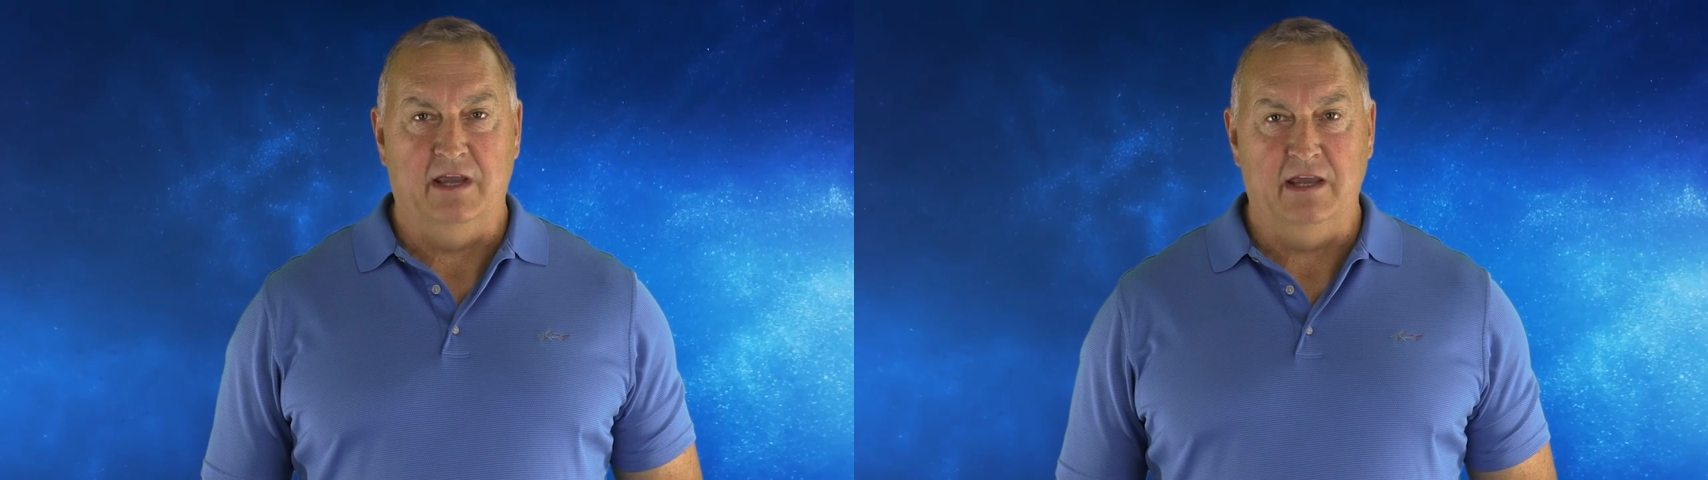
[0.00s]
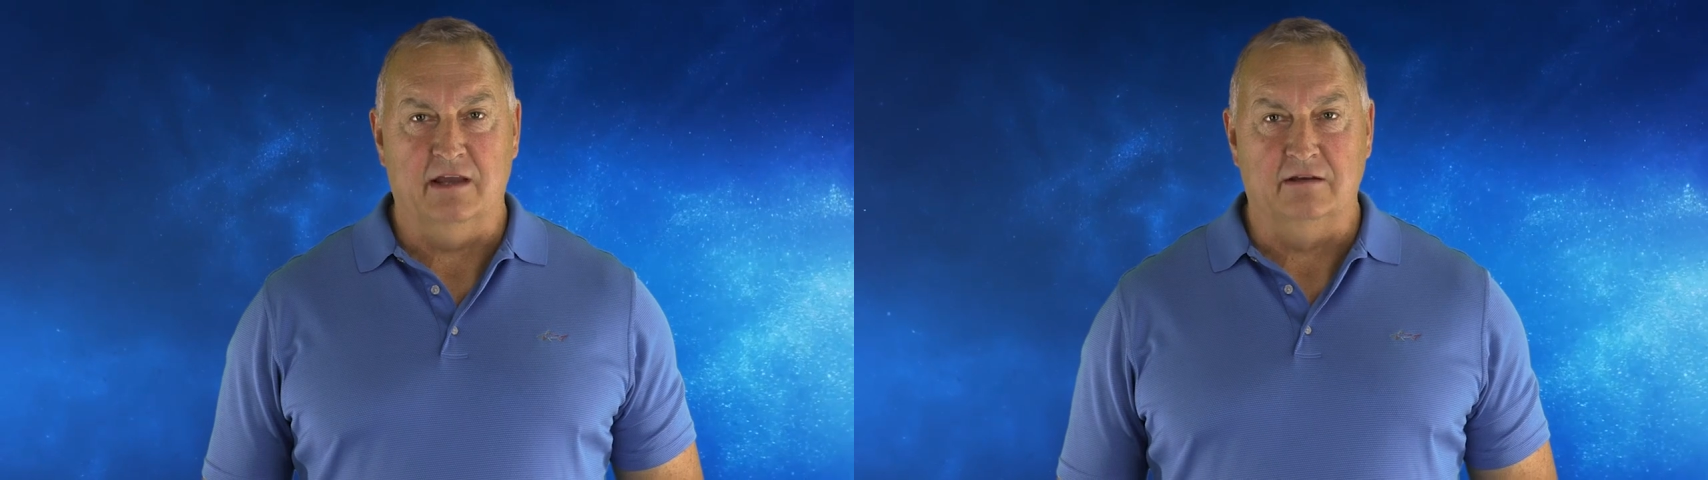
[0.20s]

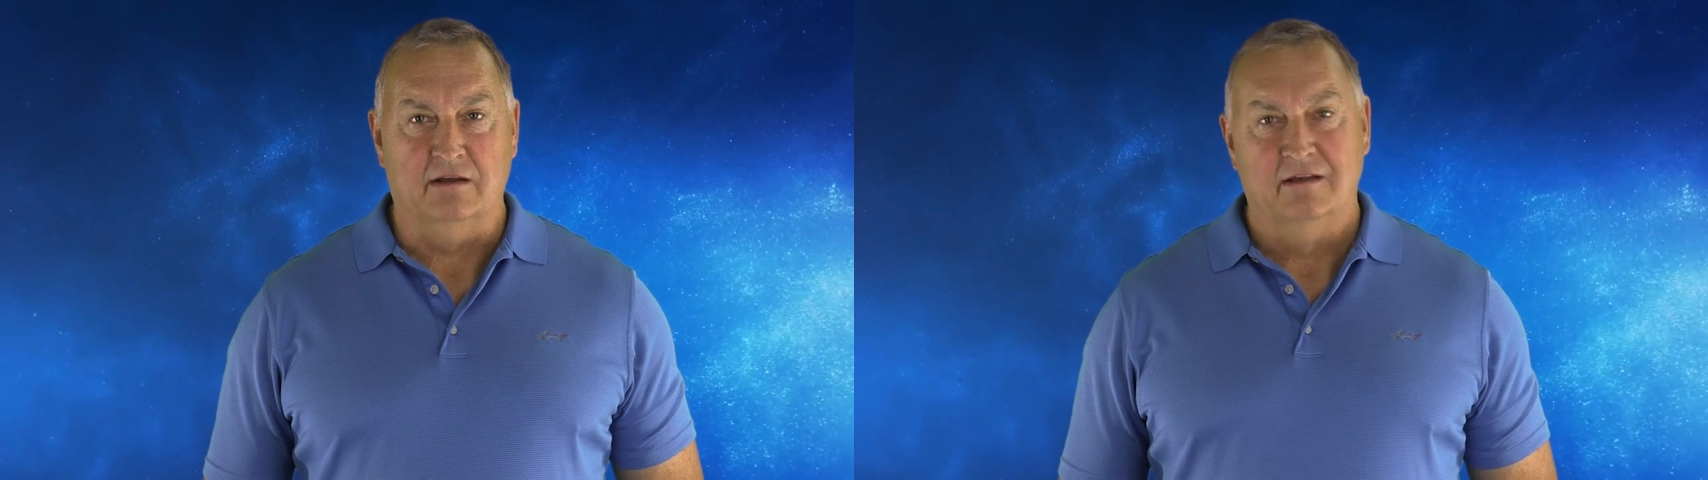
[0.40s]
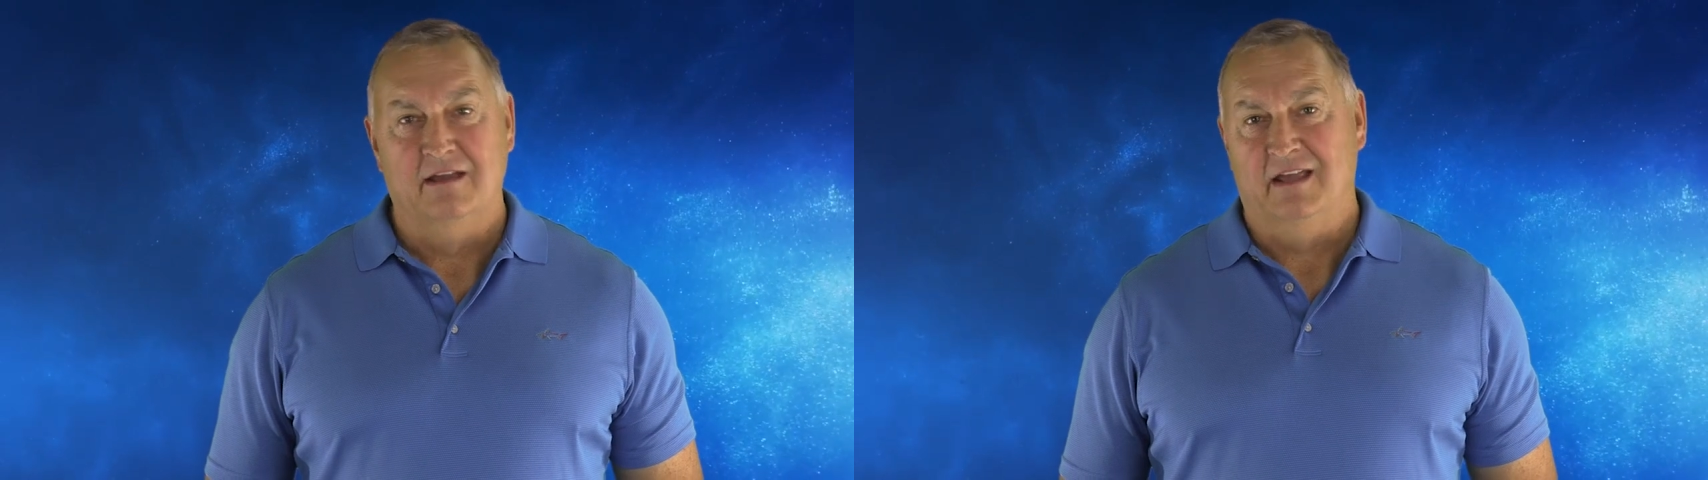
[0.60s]
way in.
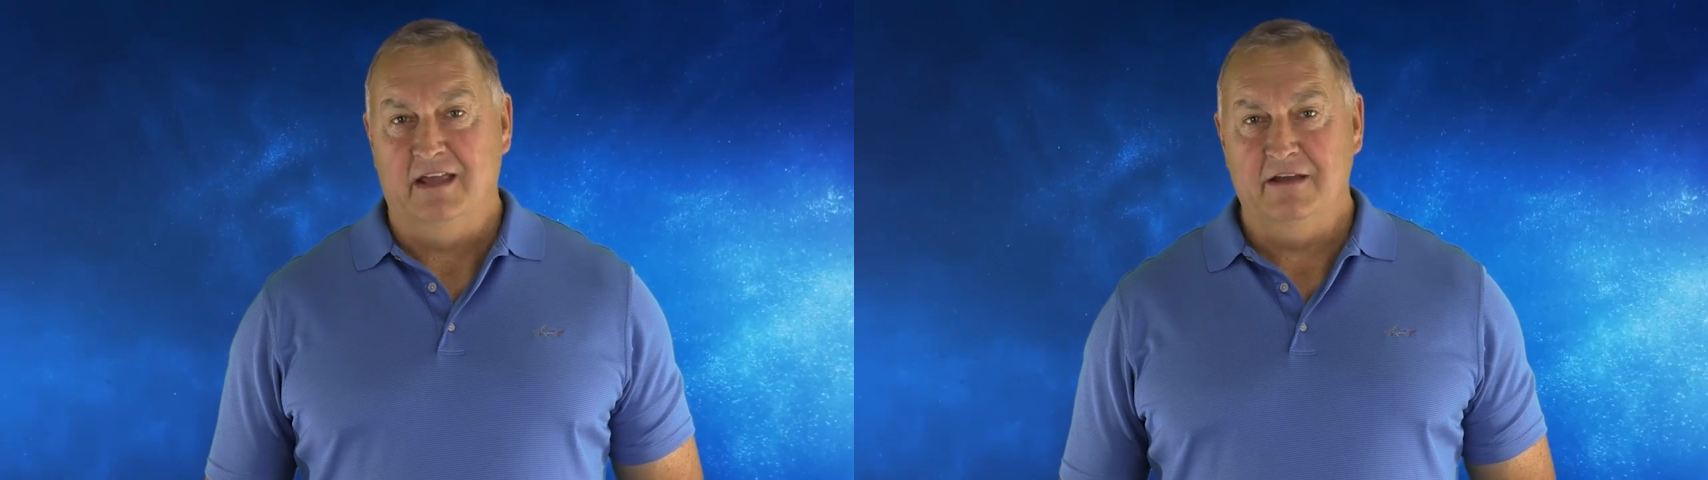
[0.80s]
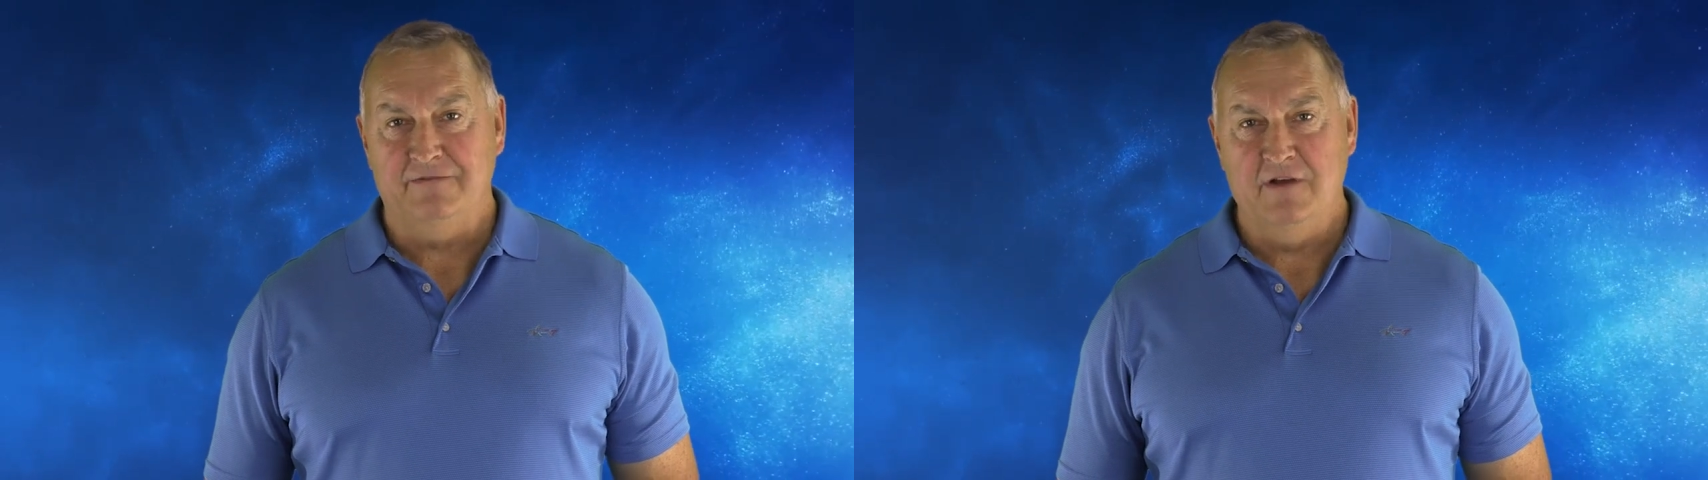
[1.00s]
If